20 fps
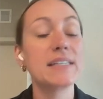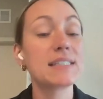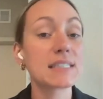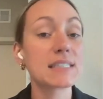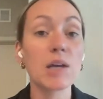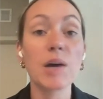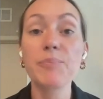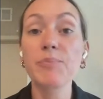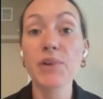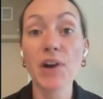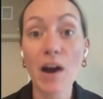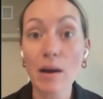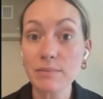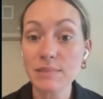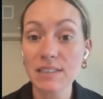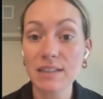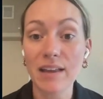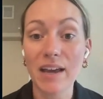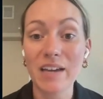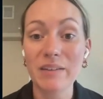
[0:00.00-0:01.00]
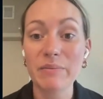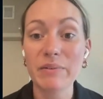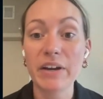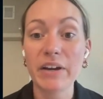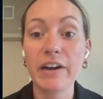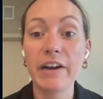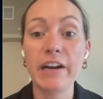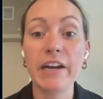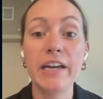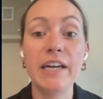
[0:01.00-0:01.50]
this prompt
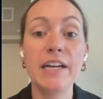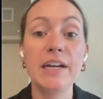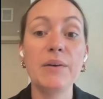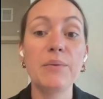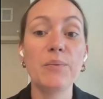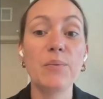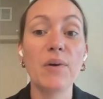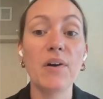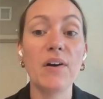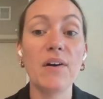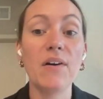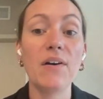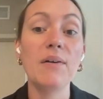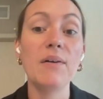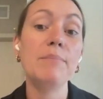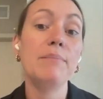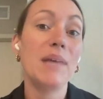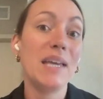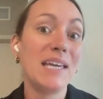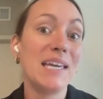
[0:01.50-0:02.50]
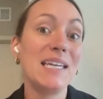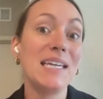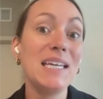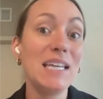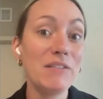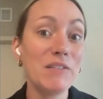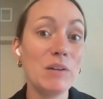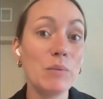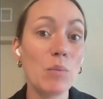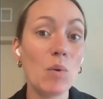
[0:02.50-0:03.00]
library will make
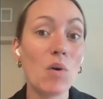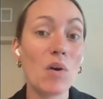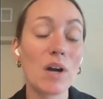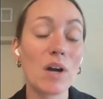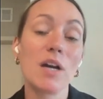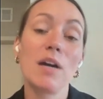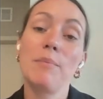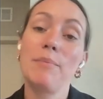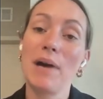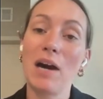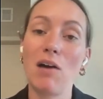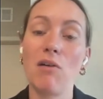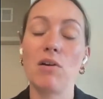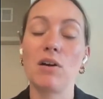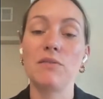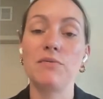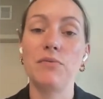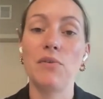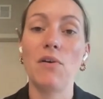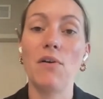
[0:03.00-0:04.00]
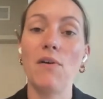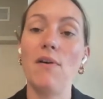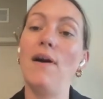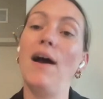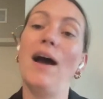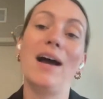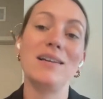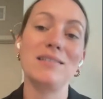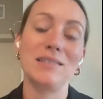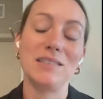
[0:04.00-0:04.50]
it even more
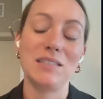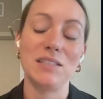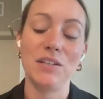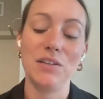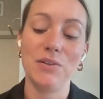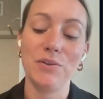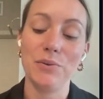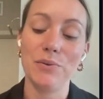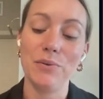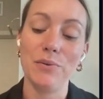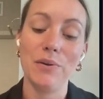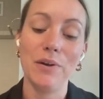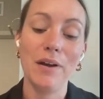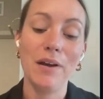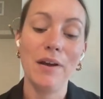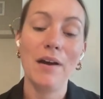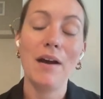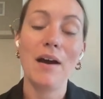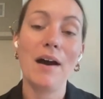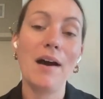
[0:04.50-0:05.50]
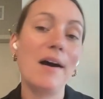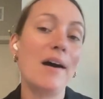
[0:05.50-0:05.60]
powerful as you